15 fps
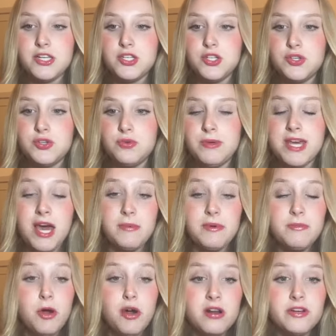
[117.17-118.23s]
to become a
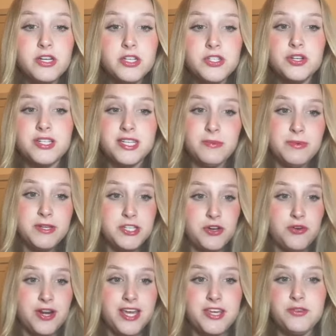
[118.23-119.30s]
part of our show to tip and
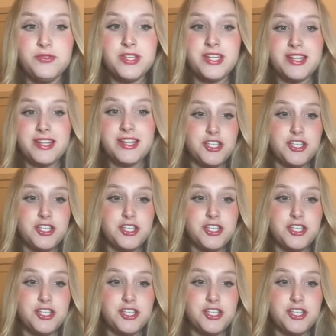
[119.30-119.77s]
donate using the link